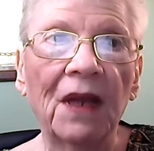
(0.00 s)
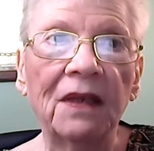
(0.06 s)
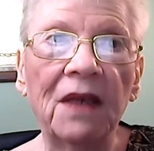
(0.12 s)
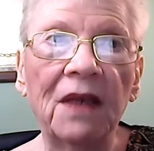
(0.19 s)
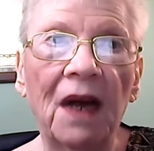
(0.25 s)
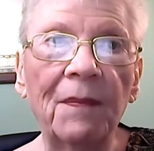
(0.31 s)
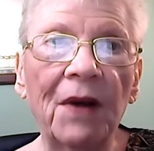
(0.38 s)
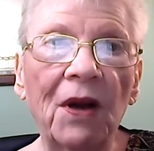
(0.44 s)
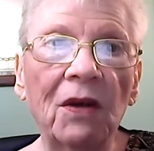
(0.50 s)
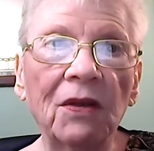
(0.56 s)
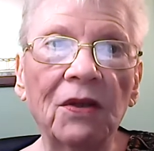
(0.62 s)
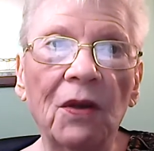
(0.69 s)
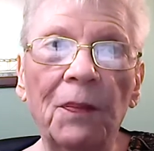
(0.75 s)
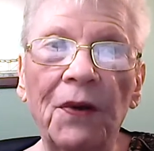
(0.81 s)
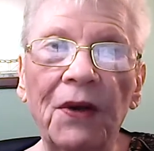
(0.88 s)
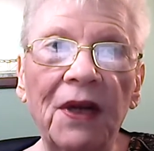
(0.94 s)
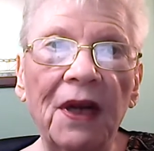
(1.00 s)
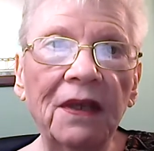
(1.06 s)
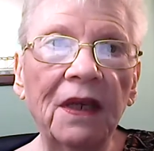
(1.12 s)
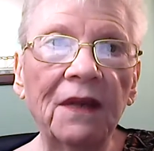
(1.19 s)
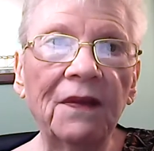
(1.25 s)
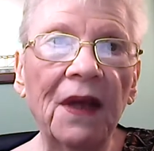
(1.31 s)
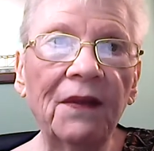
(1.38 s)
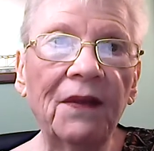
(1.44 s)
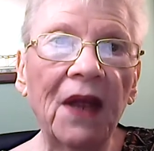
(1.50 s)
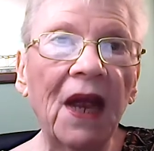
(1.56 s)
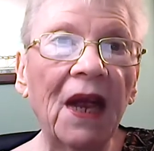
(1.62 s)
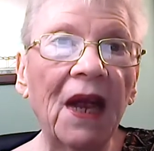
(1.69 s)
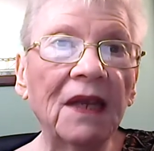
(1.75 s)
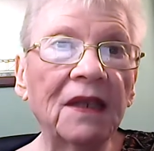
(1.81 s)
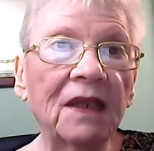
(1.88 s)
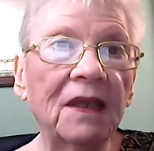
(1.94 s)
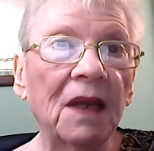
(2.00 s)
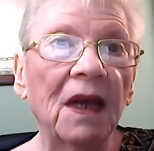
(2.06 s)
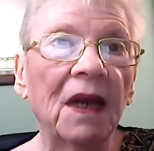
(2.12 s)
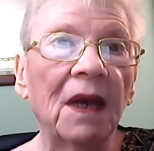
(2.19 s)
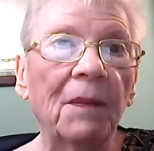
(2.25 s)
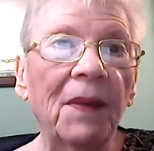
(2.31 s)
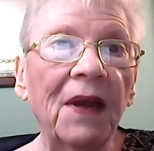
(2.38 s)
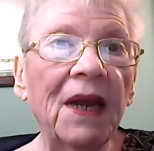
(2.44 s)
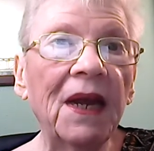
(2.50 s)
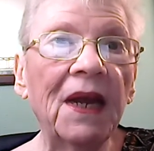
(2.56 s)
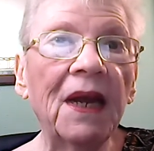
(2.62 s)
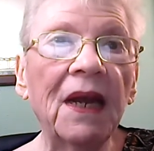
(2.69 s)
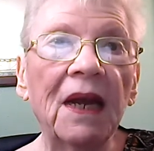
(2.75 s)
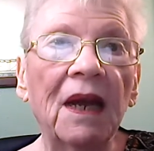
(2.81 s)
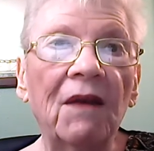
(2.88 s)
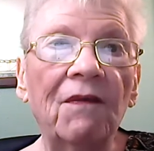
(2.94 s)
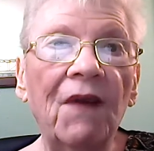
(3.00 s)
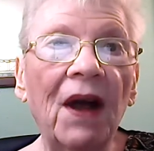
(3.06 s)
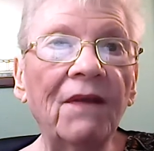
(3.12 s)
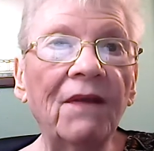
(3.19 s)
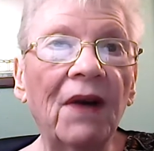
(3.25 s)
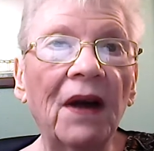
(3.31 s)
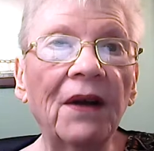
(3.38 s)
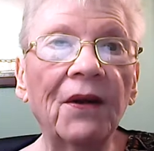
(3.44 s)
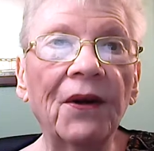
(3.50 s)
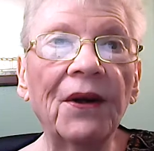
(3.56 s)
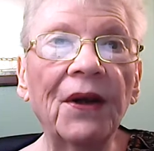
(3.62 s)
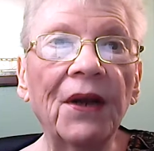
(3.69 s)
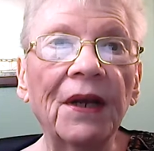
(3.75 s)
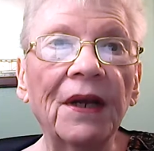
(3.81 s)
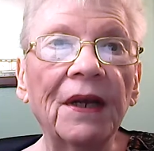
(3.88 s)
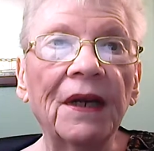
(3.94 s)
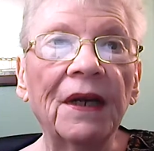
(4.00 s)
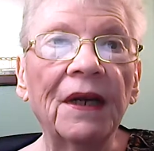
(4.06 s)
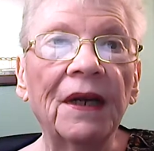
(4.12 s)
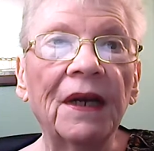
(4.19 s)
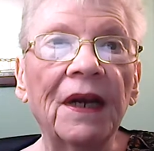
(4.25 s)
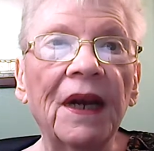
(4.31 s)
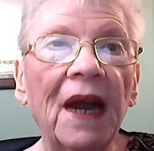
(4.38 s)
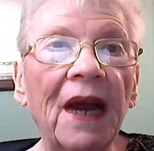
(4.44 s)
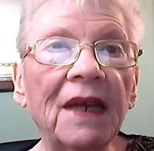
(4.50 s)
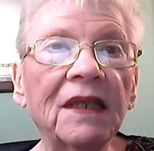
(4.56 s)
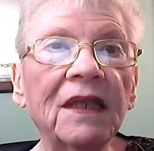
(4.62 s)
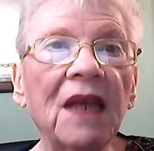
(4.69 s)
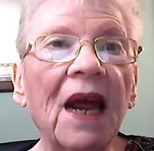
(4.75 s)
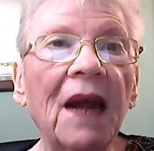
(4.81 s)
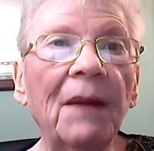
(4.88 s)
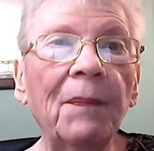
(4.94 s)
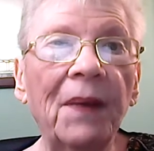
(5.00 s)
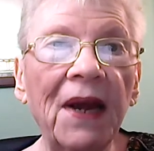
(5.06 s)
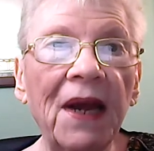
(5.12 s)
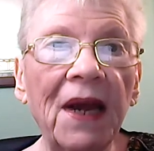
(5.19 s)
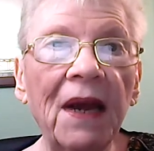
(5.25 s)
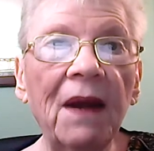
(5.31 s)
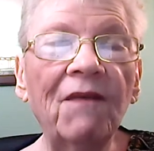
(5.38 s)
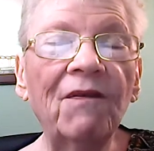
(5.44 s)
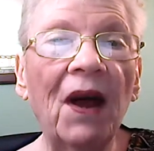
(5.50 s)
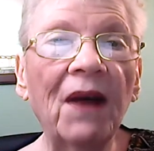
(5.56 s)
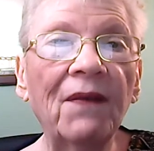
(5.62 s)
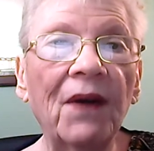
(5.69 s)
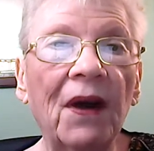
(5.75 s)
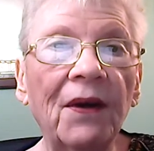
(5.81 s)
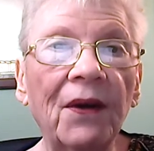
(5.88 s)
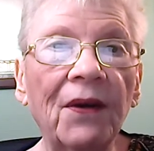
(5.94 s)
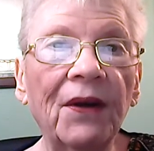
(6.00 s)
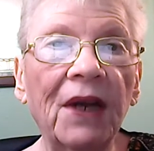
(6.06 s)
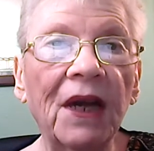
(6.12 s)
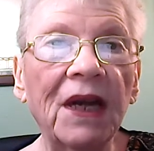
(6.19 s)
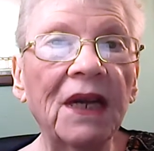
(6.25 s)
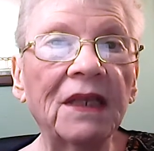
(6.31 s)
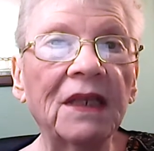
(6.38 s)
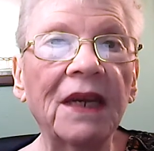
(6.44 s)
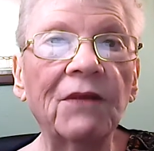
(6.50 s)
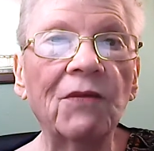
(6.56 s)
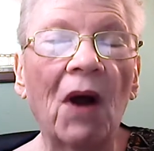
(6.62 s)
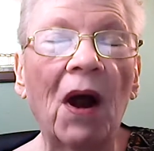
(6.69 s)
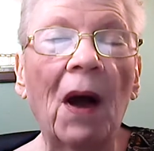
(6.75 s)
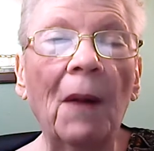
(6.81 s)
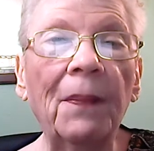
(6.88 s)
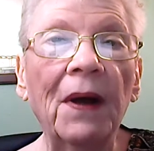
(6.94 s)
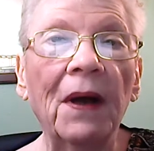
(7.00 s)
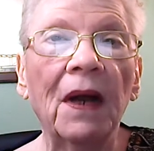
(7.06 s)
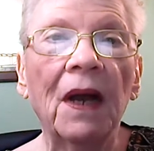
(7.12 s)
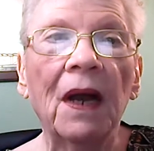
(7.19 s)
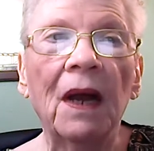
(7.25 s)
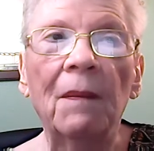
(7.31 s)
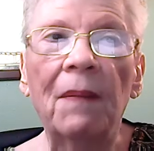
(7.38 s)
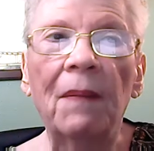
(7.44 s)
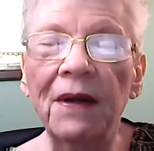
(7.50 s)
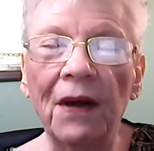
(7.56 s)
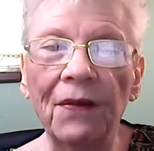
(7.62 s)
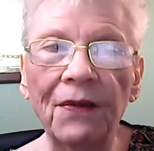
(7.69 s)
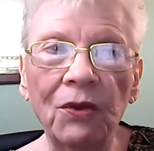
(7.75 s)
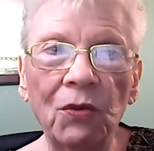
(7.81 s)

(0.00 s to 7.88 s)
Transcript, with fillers: Dimon also predicted that the SP 500, S&P 500 could easily drop by another